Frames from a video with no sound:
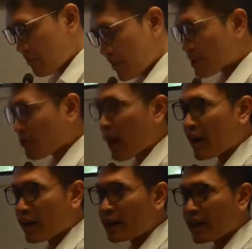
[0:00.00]

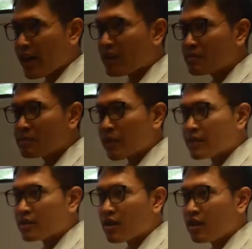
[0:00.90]
described in the Ops
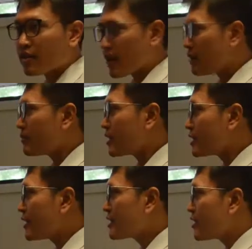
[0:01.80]
Pentagon as
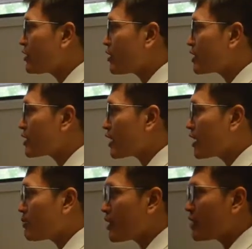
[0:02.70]
the still version
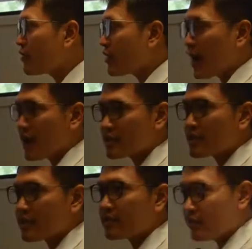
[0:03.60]
of the
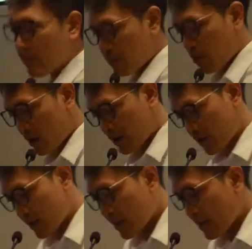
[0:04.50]
ISD framework.
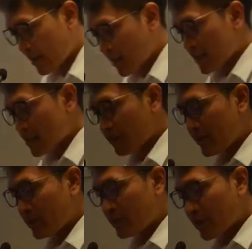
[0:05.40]
So
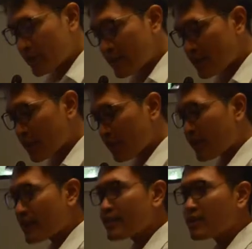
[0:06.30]
the research skill
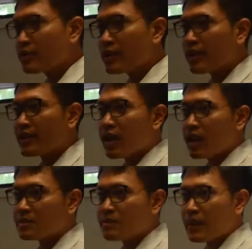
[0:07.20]
facets within the
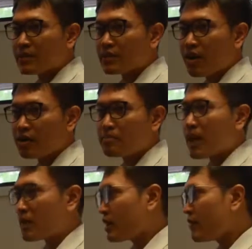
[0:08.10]
Ops Pentagon
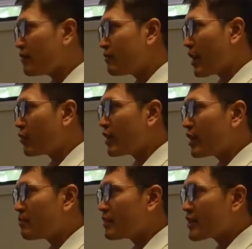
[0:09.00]
may be vary
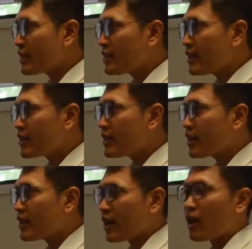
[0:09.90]
in positioning,
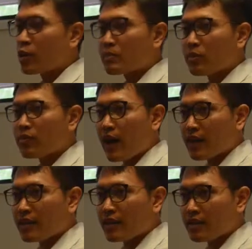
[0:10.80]
which
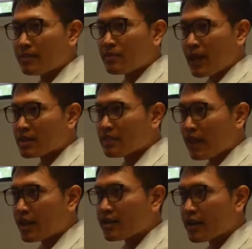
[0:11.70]
provide the
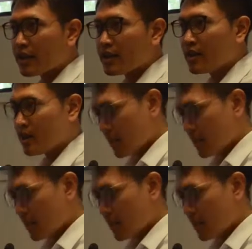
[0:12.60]
flexibility